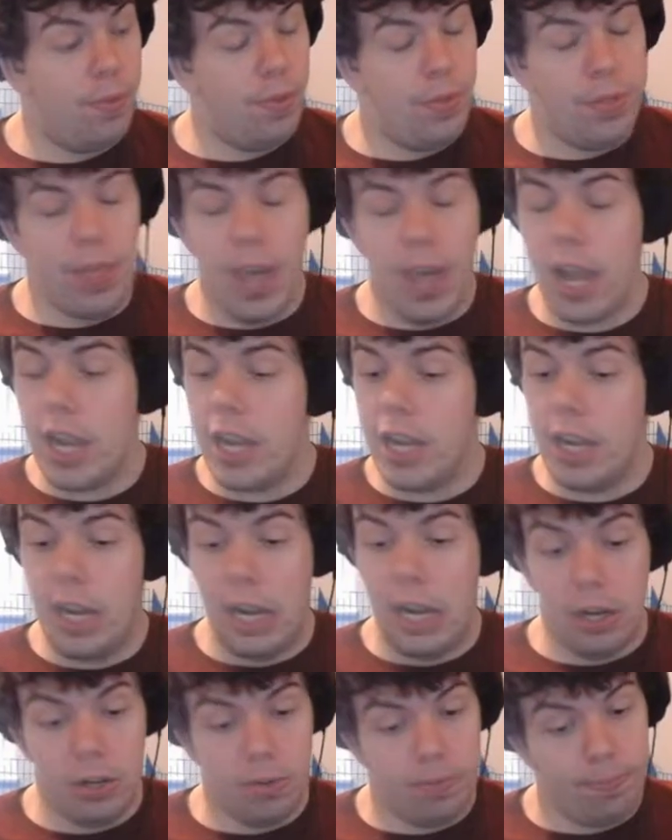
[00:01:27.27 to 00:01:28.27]

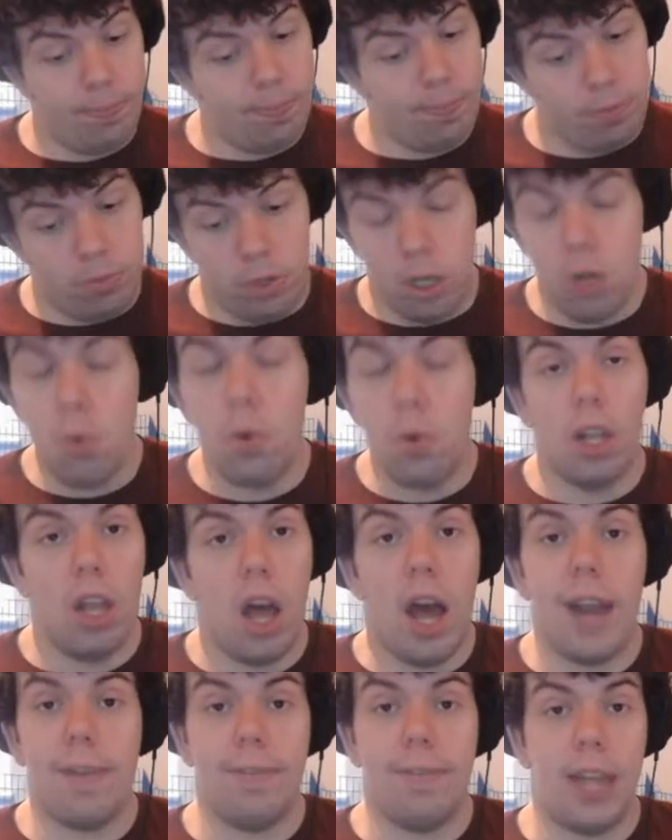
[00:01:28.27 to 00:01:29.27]
they do a
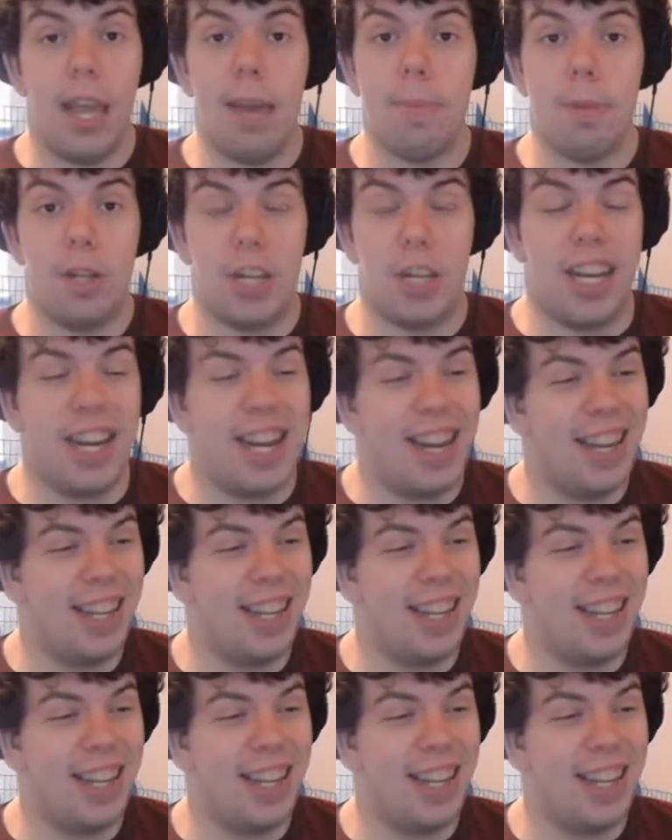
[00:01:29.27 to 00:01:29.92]
lot of damage.